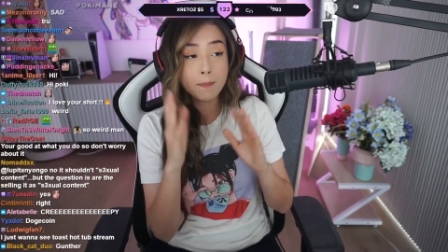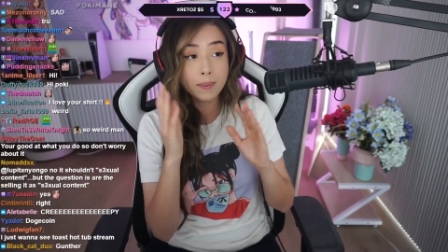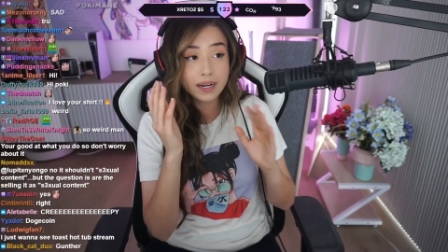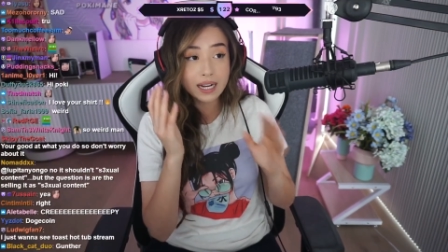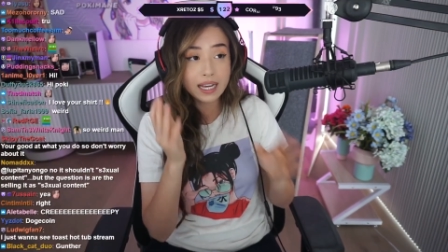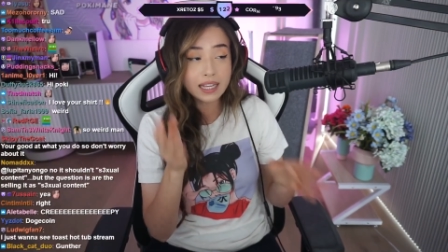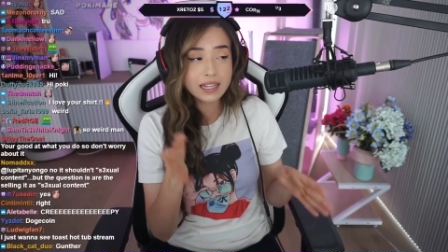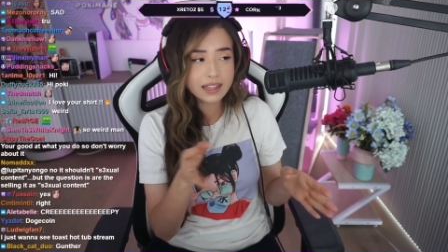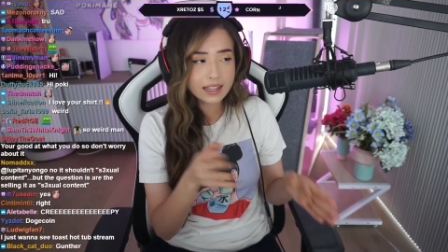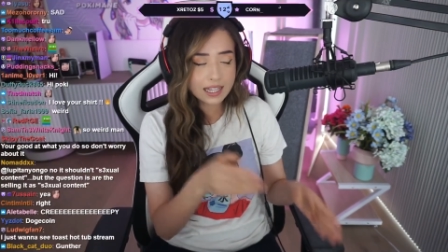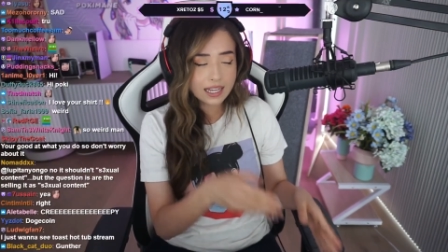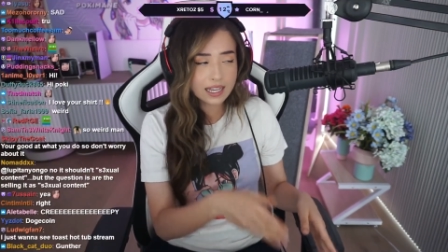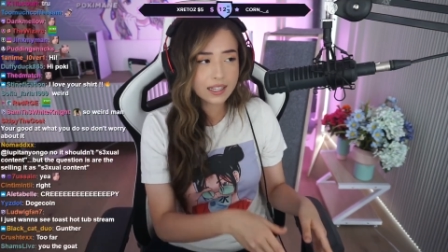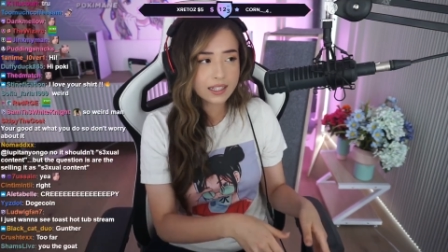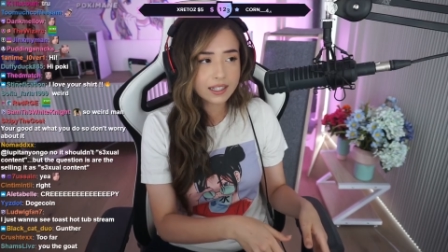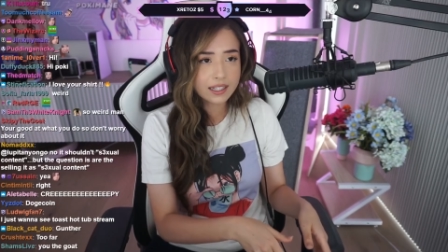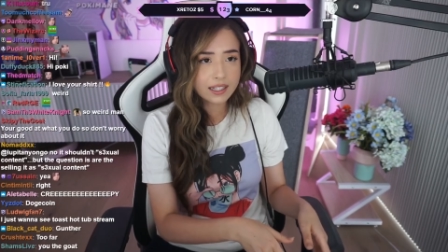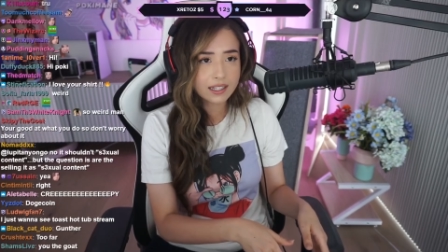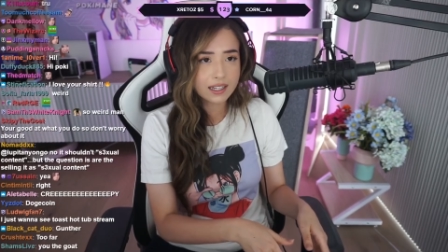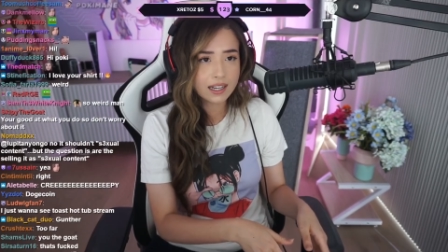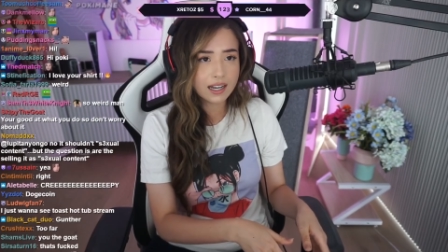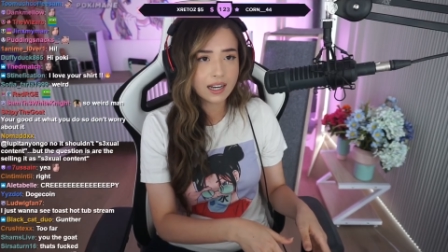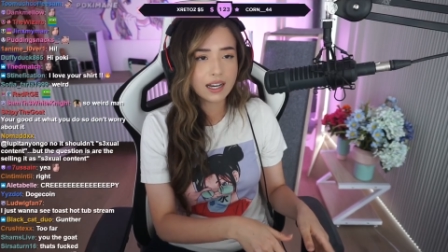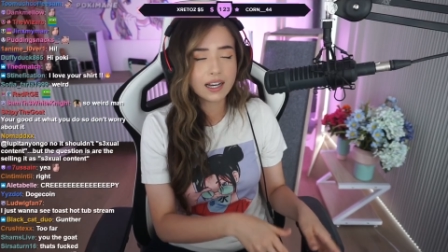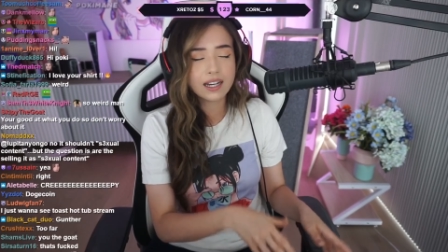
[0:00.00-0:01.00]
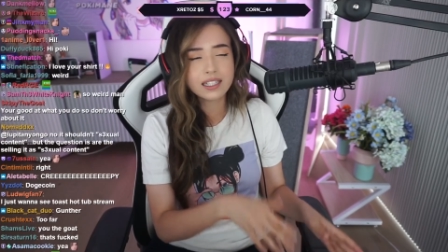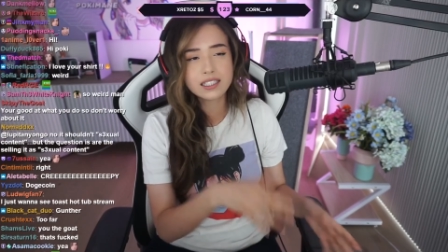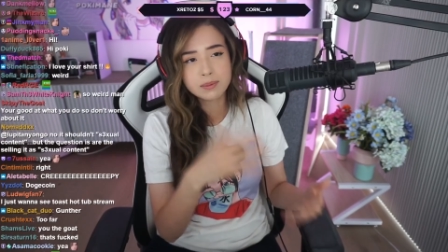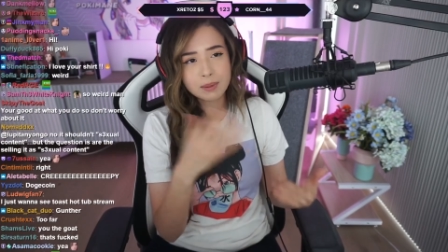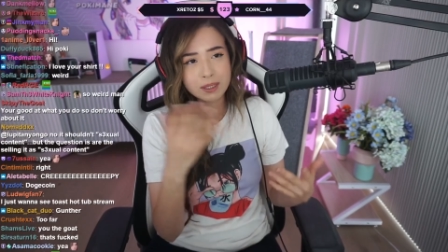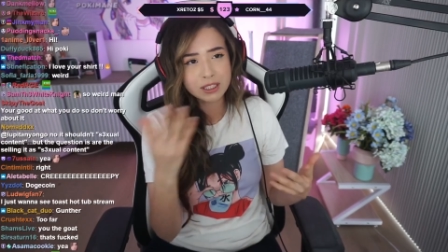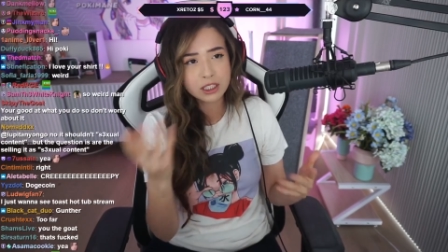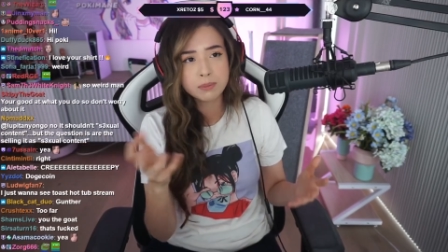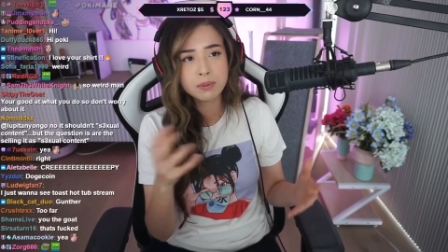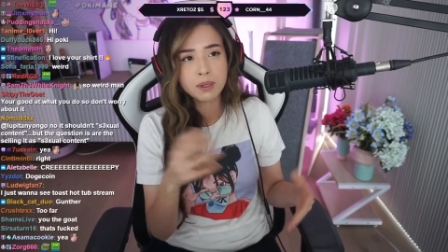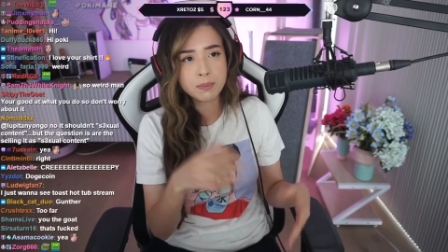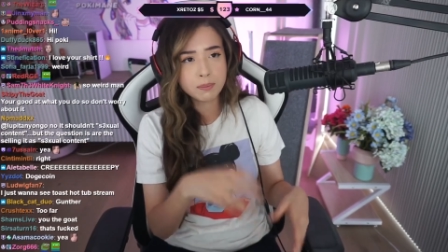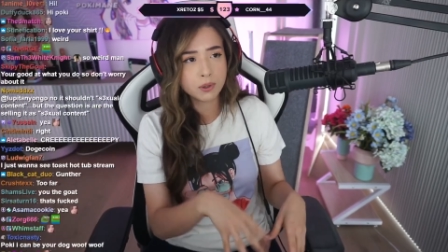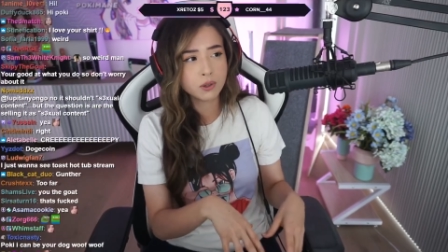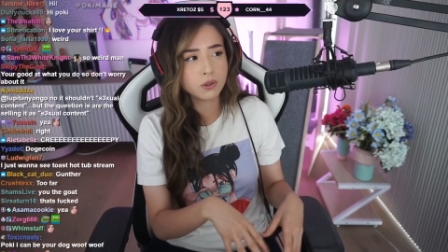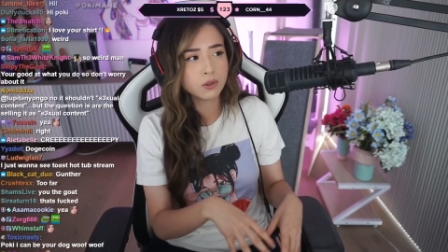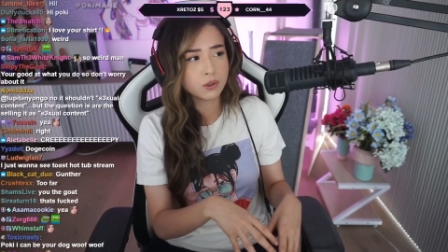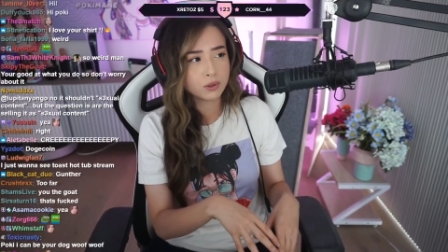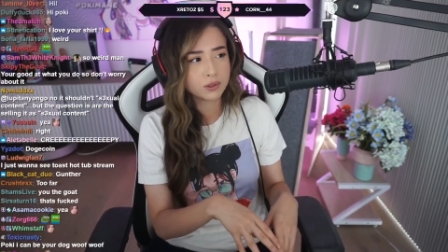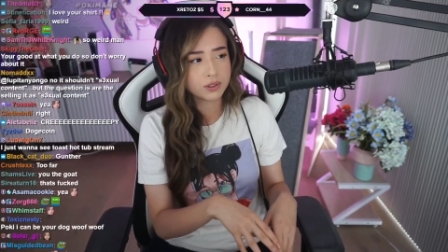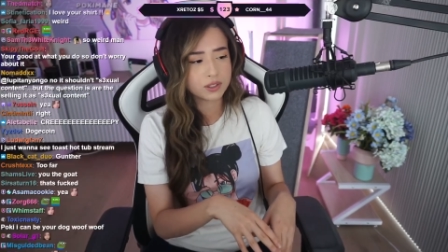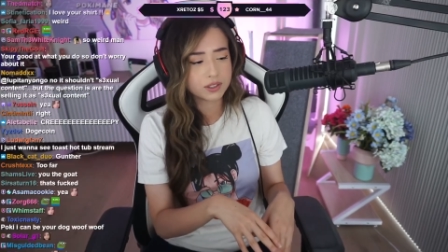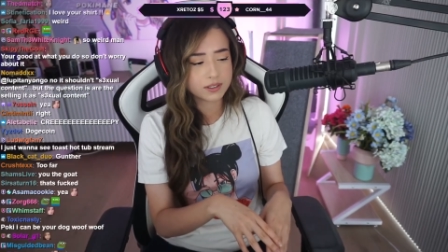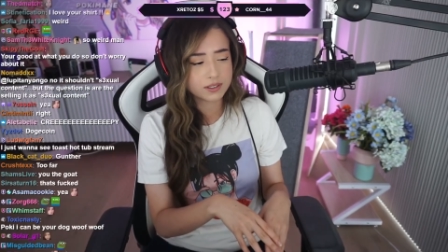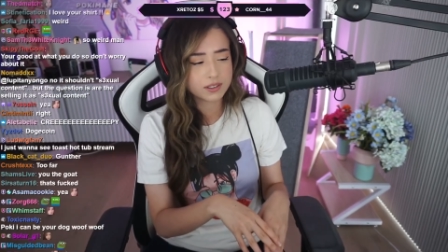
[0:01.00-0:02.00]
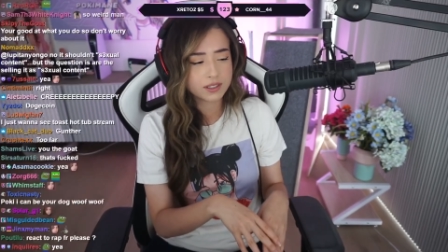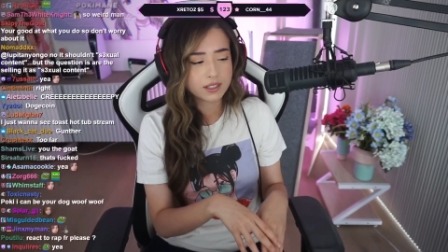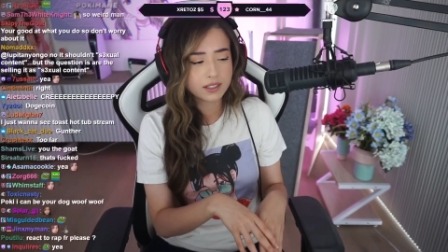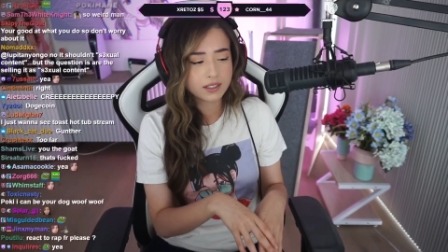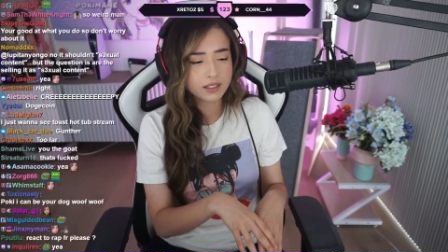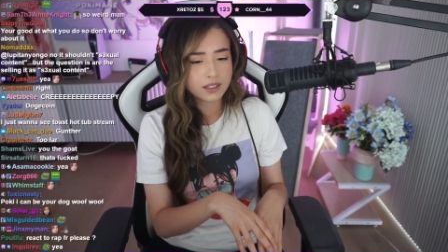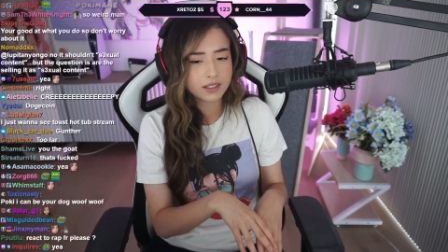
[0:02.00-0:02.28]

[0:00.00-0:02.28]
but I think especially people whose